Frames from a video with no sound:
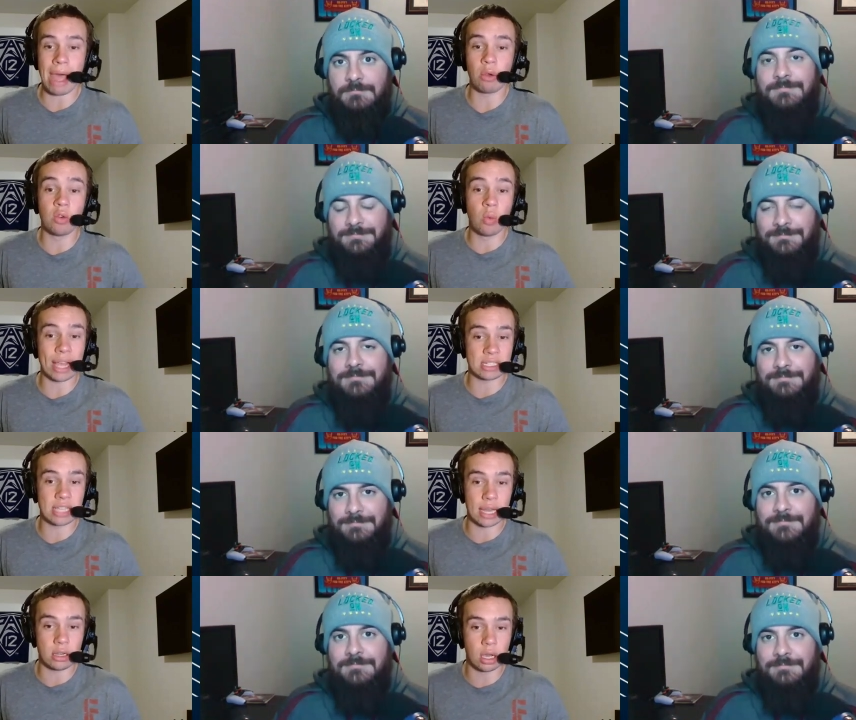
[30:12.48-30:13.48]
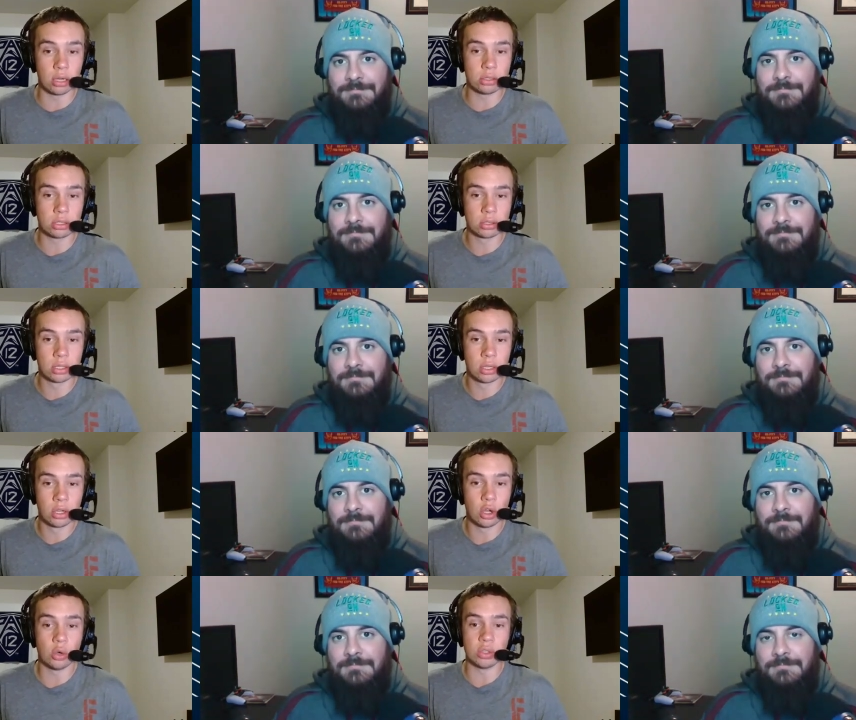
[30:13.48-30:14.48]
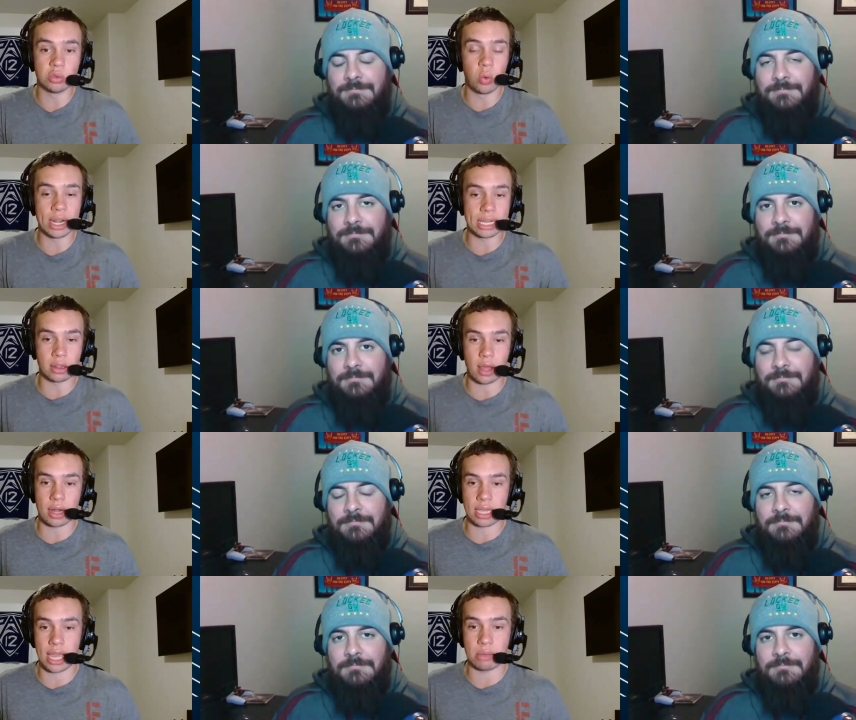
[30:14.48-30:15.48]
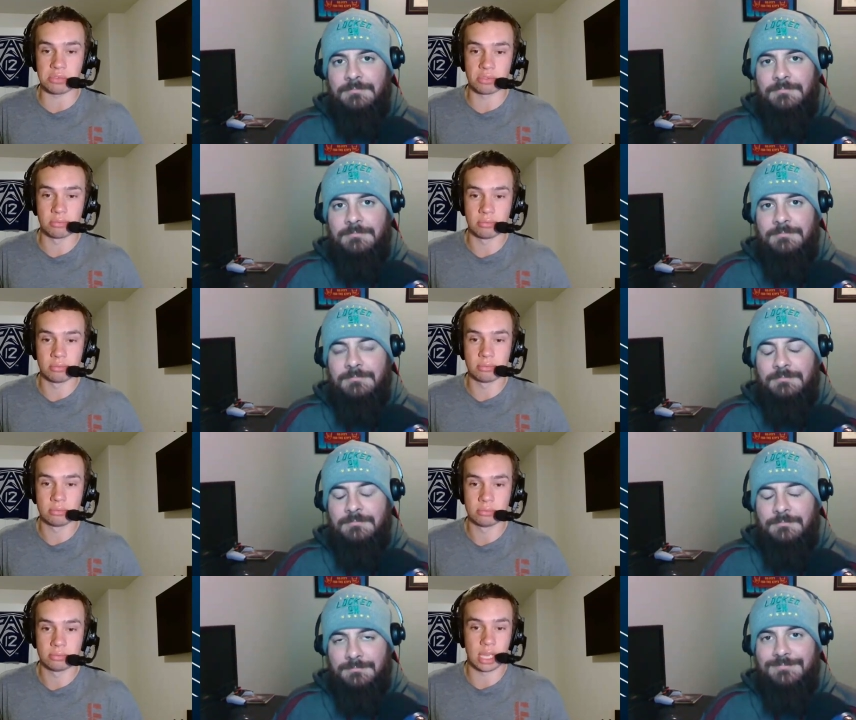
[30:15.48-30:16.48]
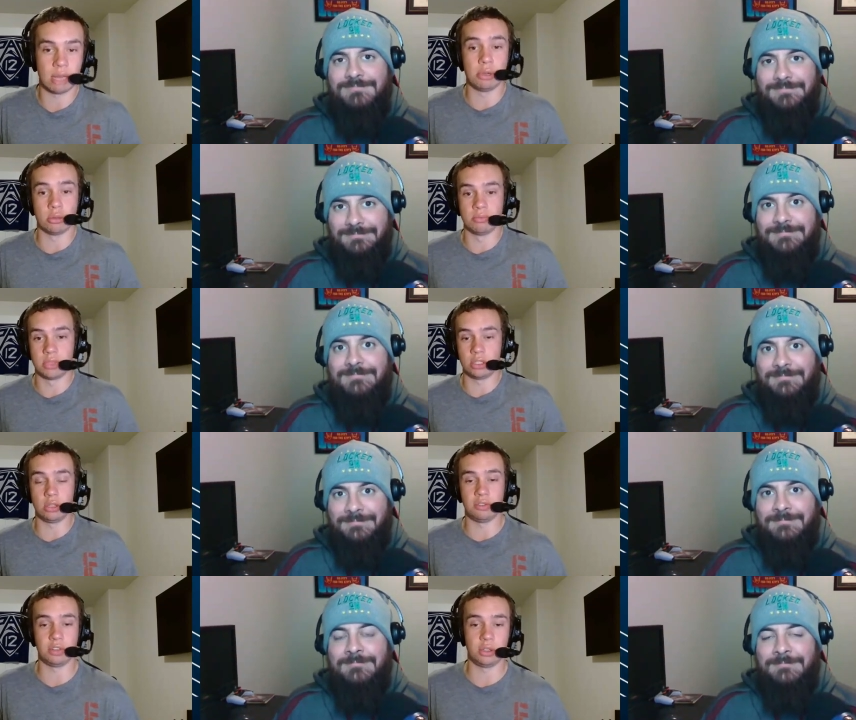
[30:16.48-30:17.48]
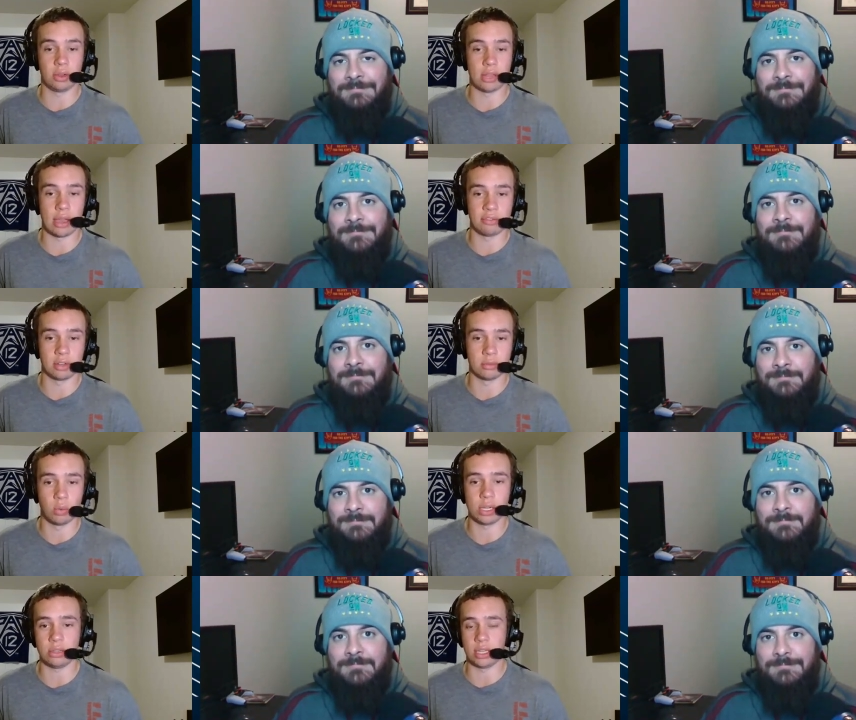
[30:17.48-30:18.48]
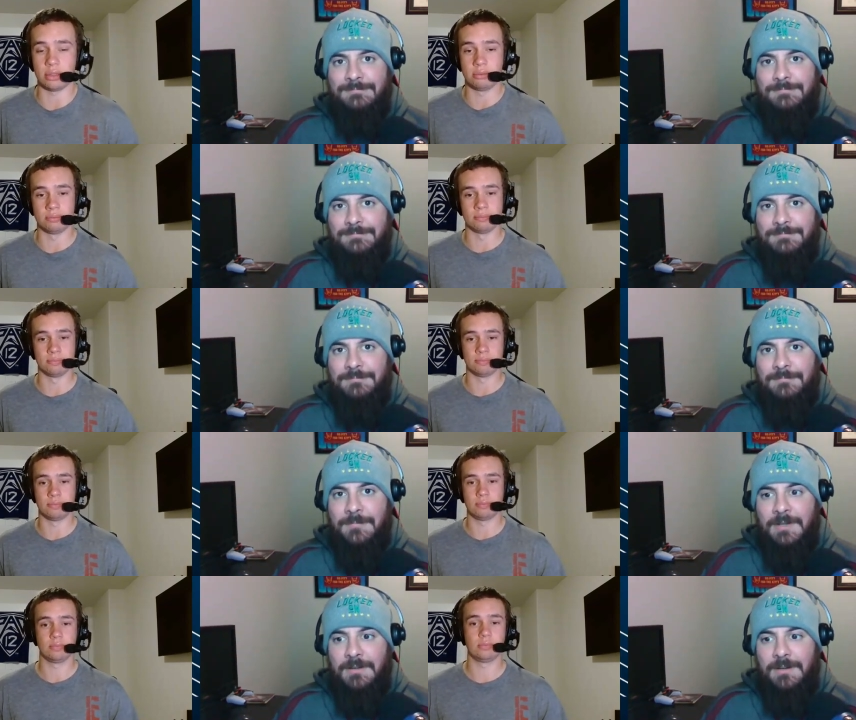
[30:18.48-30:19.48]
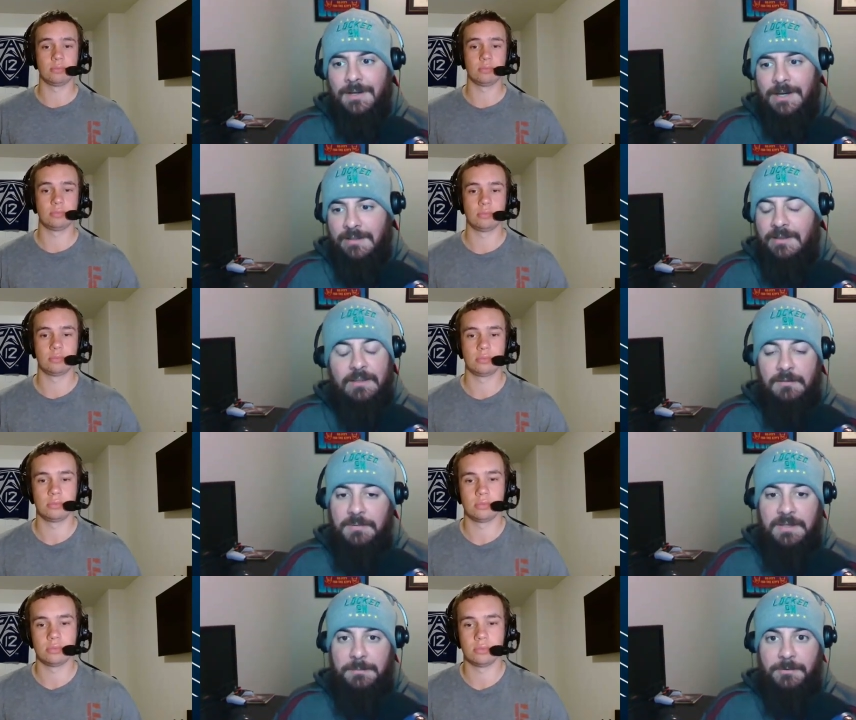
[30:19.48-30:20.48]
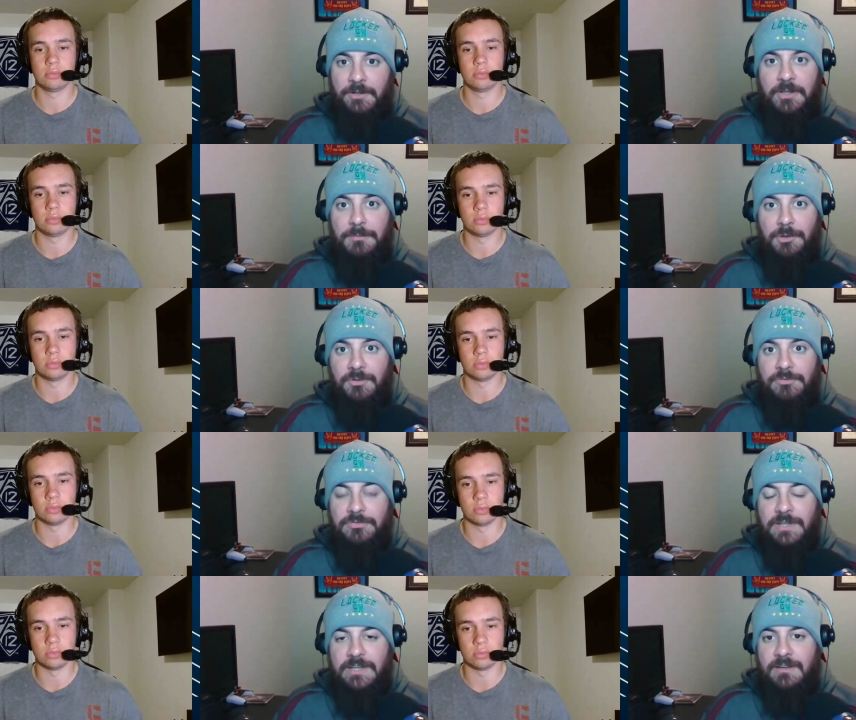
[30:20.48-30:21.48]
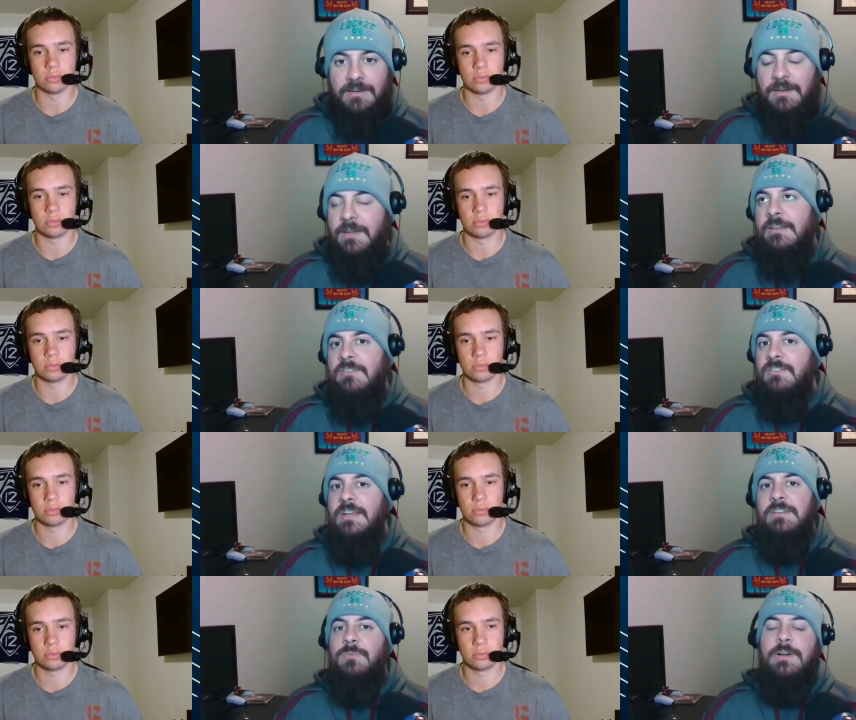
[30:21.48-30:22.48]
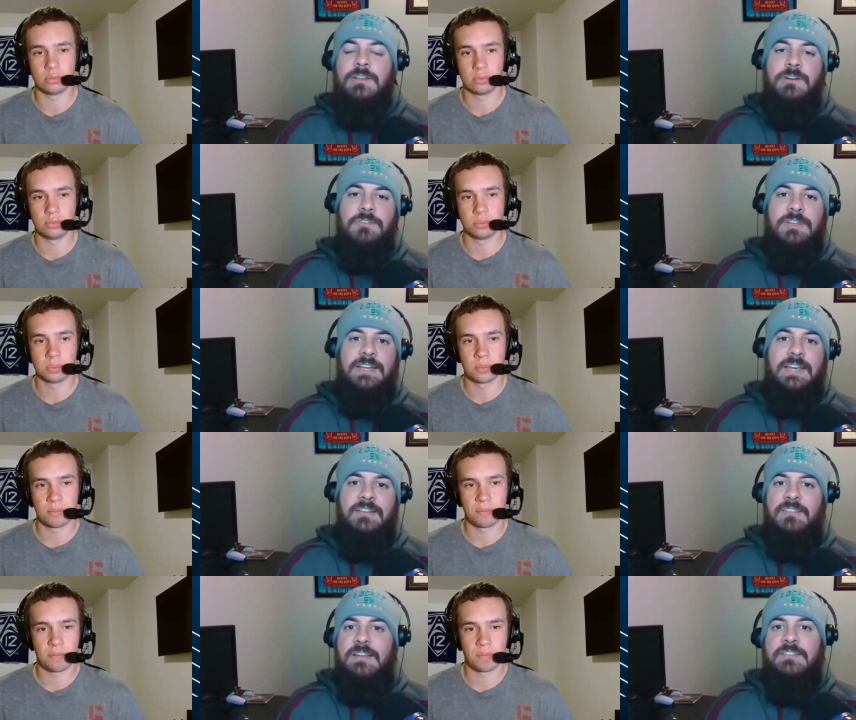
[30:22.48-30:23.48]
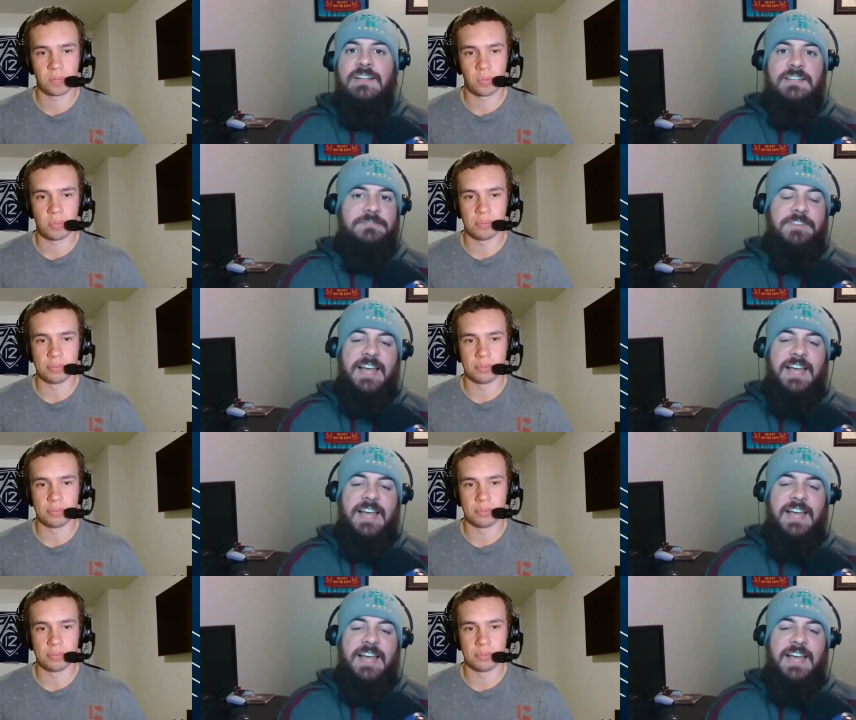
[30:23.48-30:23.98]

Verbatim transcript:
Speaker 1: Mountain West head coach who was winning a lot of games. And boom, they're two for two on that front. What
Speaker 2: do you think? I think it'd be a pretty good move. Like it's it's one of those, like it's it's not the